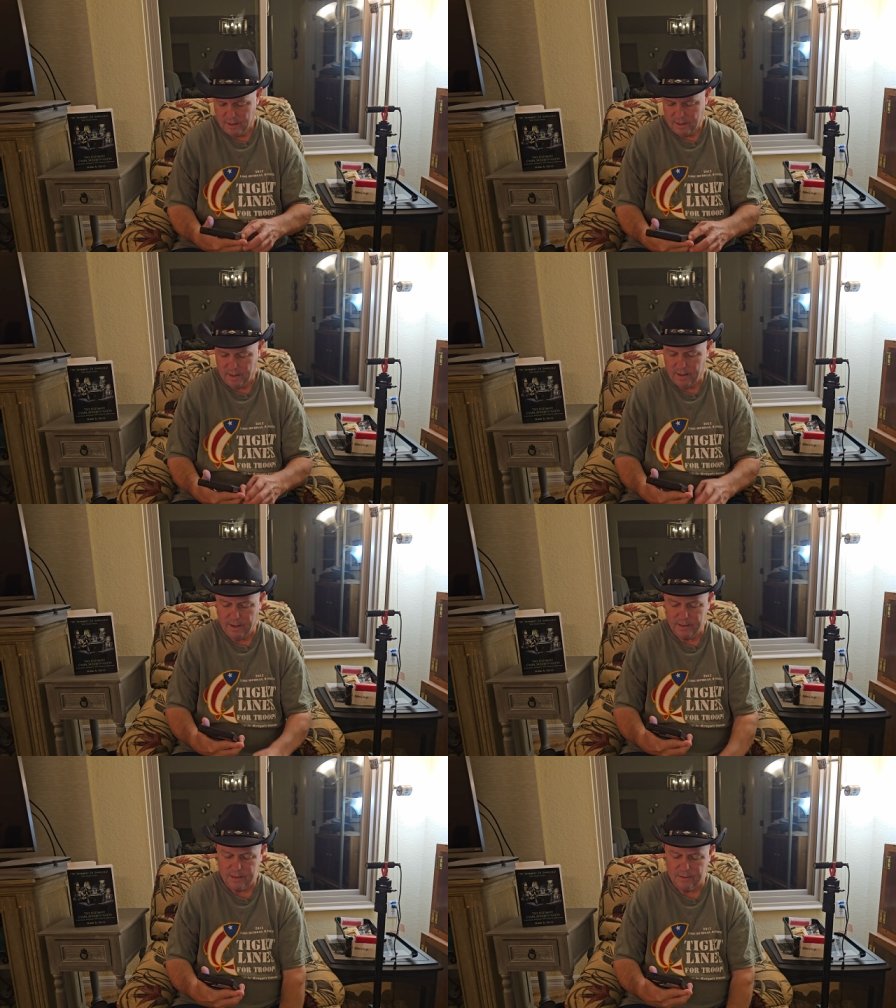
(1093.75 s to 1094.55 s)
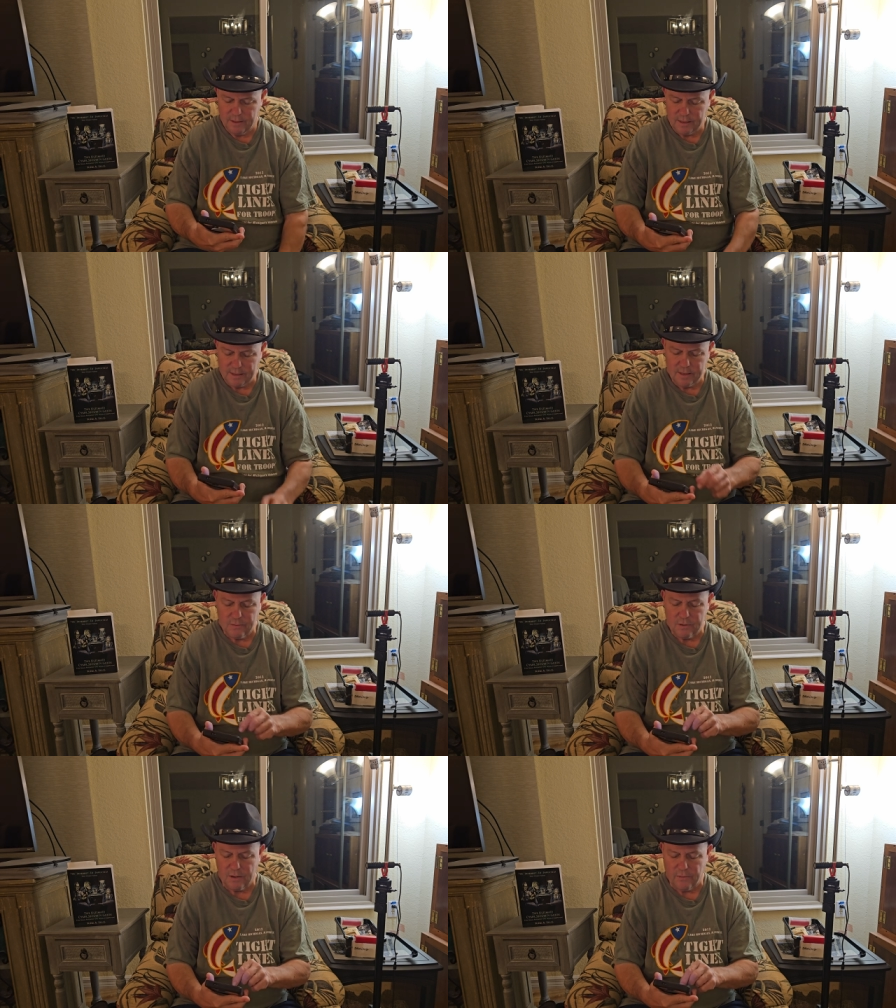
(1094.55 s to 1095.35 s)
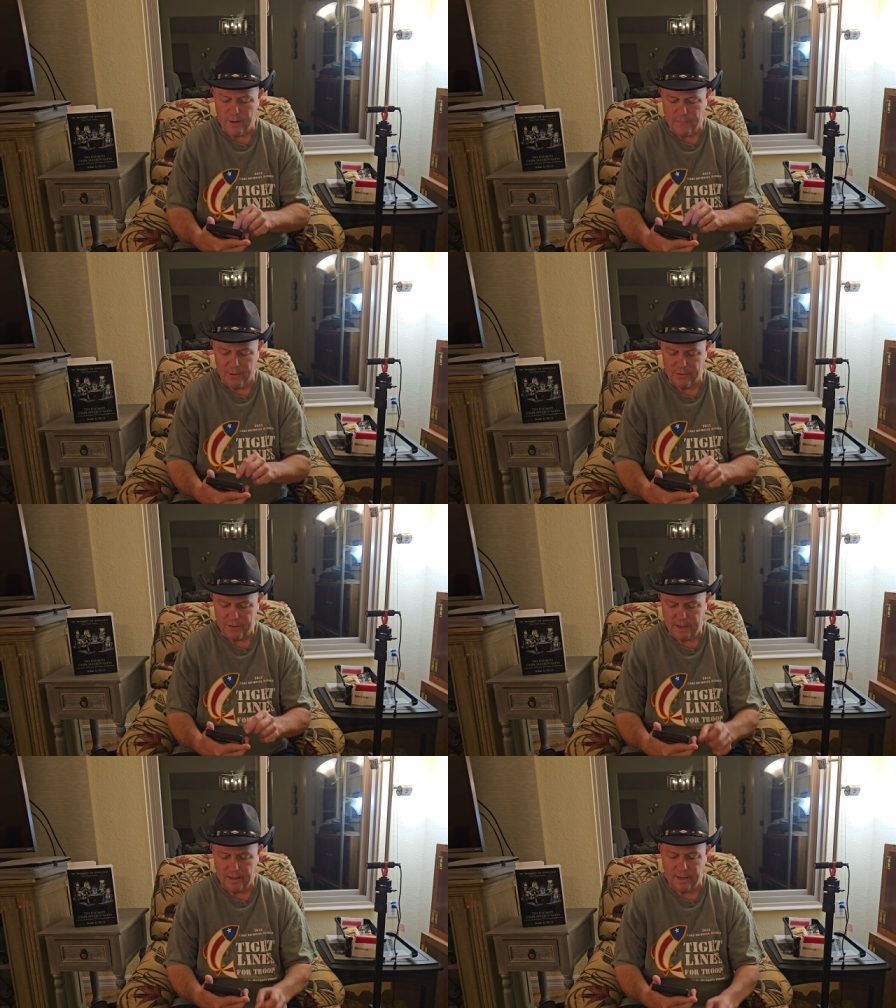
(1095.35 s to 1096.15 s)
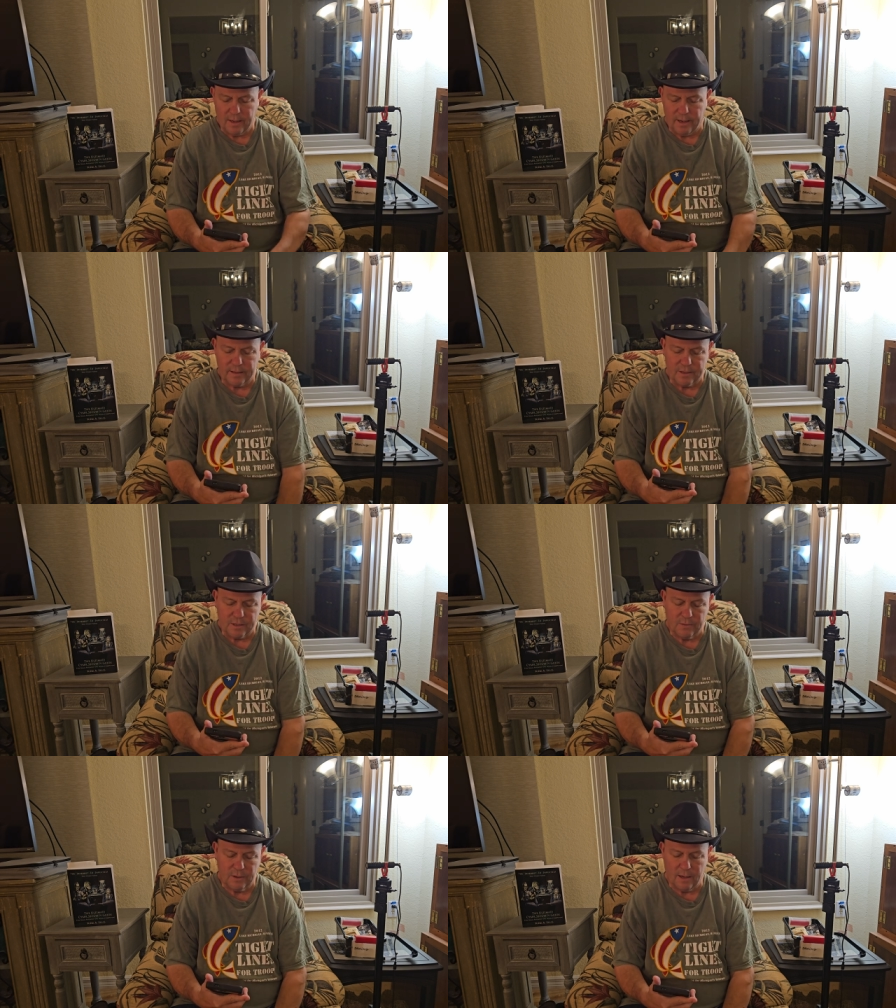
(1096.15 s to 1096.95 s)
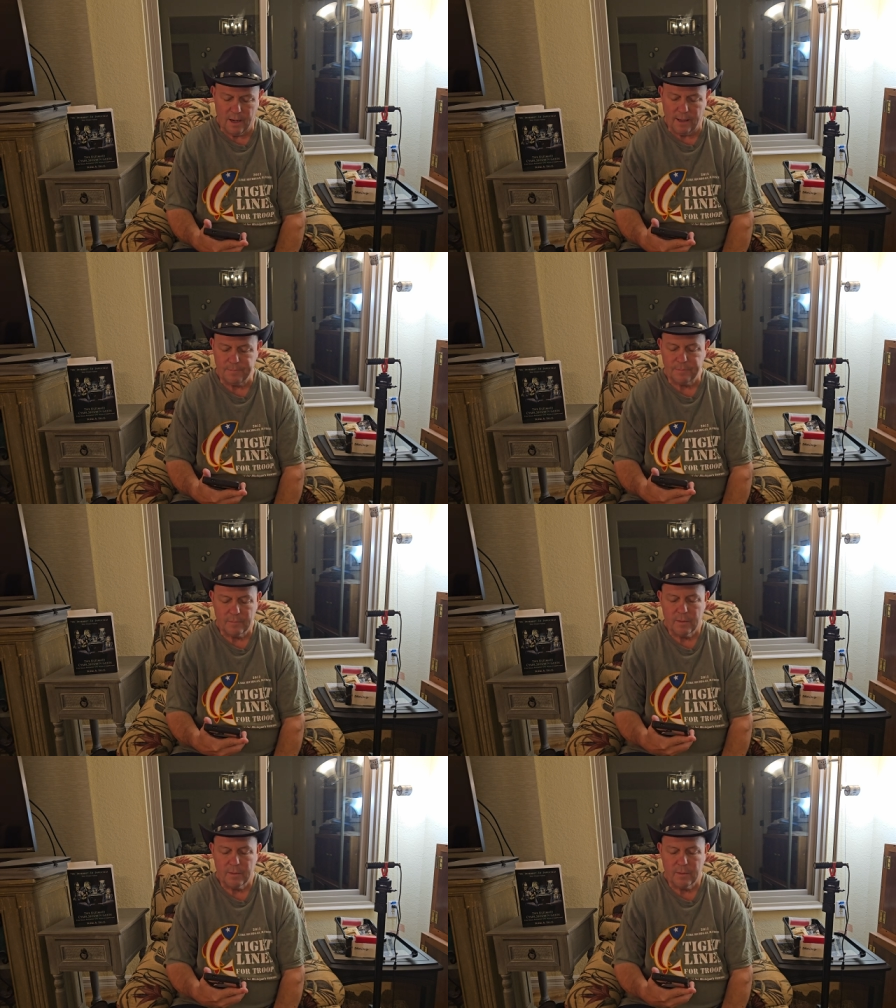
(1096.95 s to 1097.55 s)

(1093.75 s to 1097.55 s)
All right, so this was a great post. I like this one a lot.